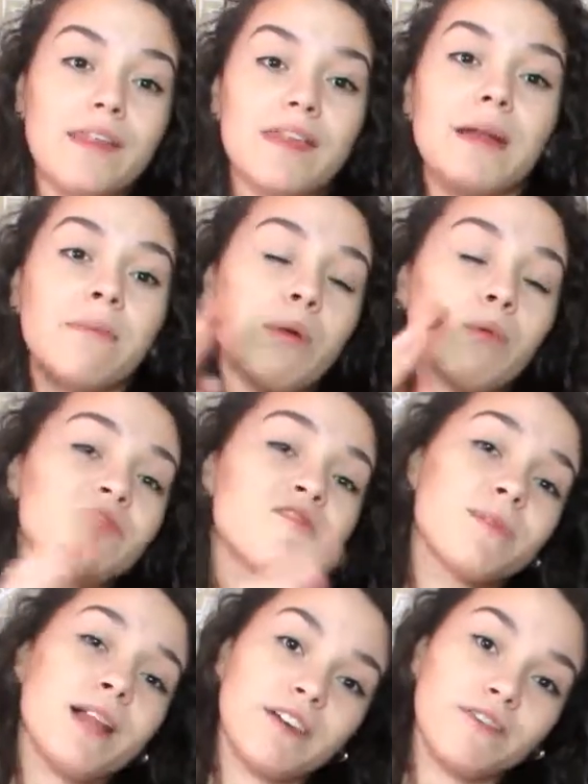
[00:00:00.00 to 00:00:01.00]
And then I bought one
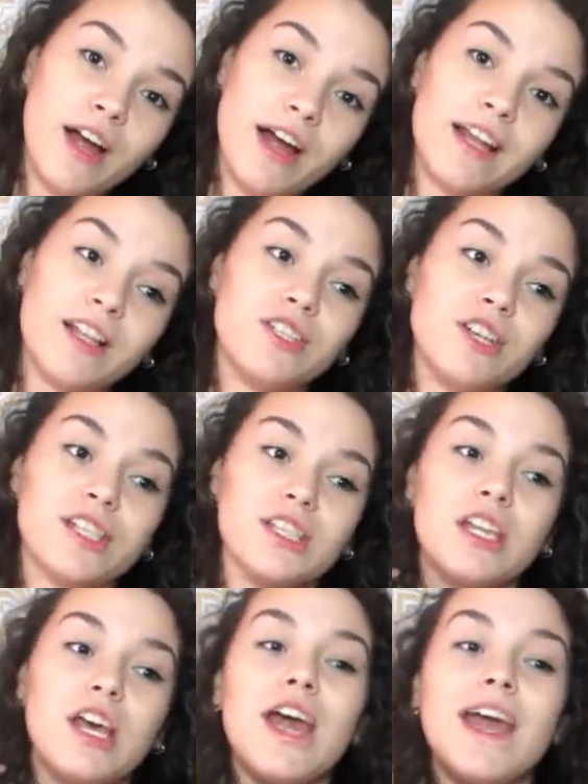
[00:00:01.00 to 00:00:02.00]
for Black Friday
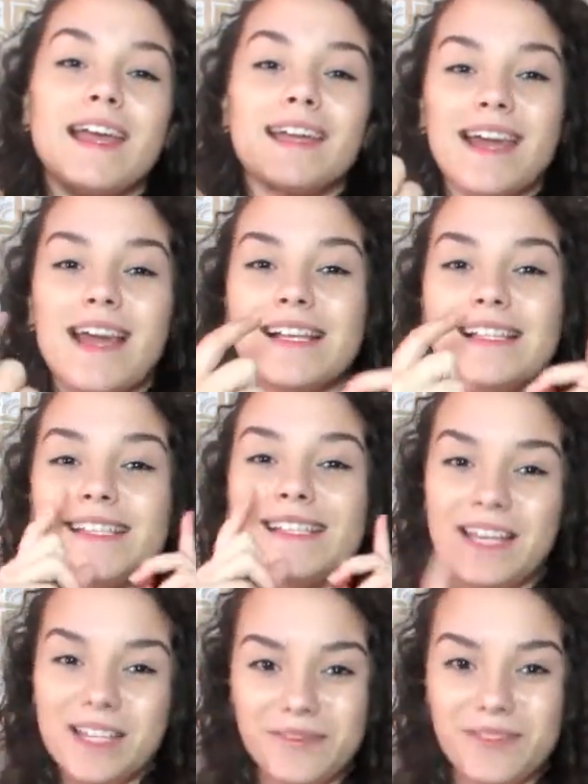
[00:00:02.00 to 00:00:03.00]
just in case
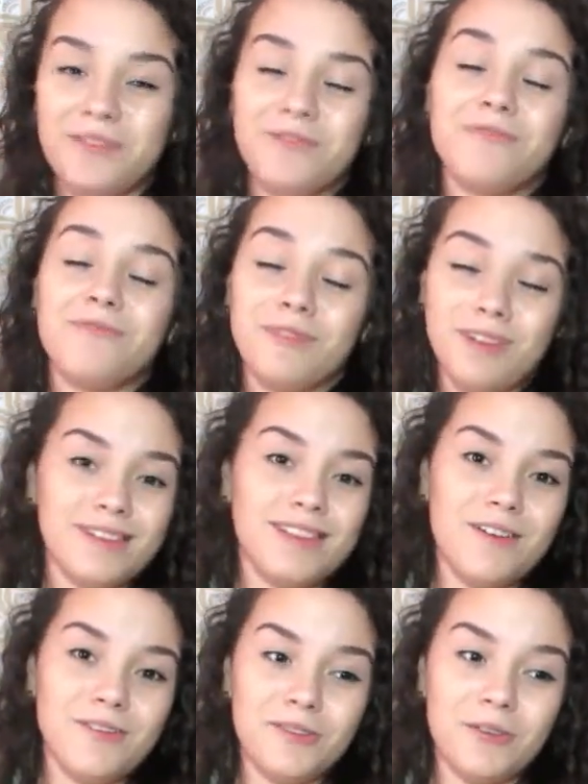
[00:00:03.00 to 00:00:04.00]
this one runs out.